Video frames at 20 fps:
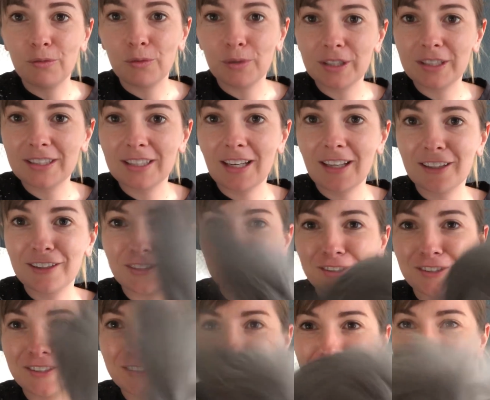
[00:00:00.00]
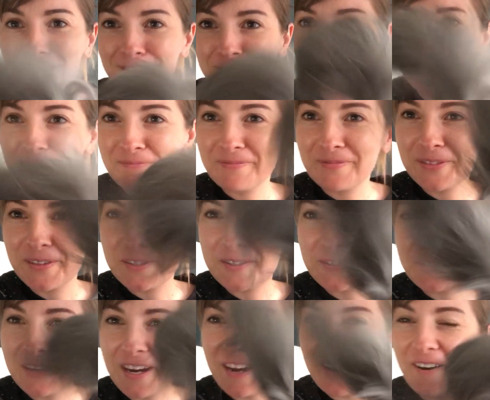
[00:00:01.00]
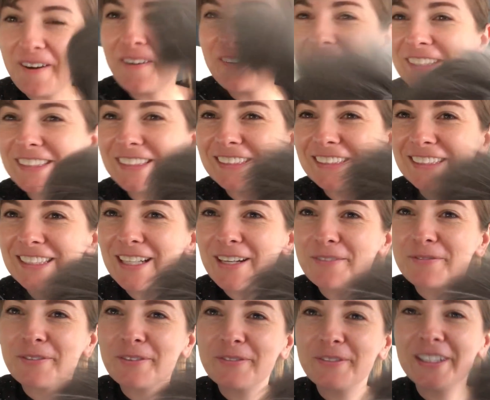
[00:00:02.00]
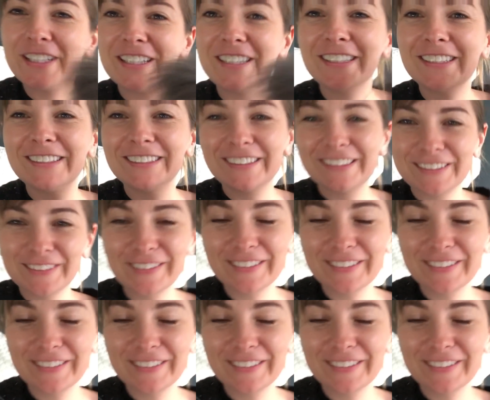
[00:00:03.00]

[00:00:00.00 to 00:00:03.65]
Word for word: voice actors who I always see at premieres.